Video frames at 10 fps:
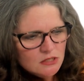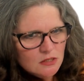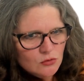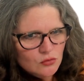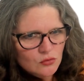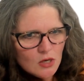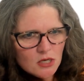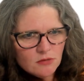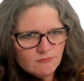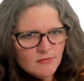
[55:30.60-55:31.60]
So
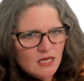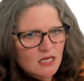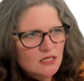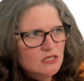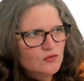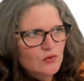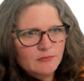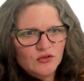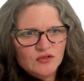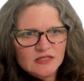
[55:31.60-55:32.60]
it can
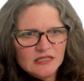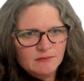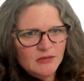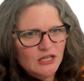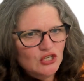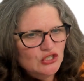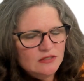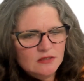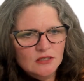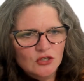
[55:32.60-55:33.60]
disrupt your sleep. Like
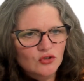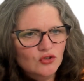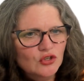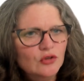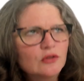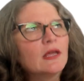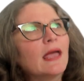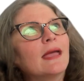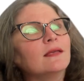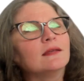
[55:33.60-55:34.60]
you
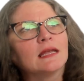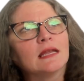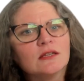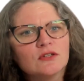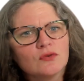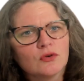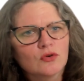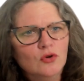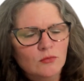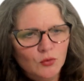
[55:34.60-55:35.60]
can't get into a
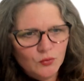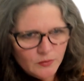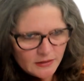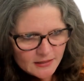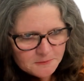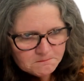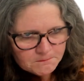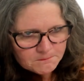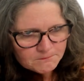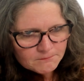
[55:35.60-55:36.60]
normal rhythm,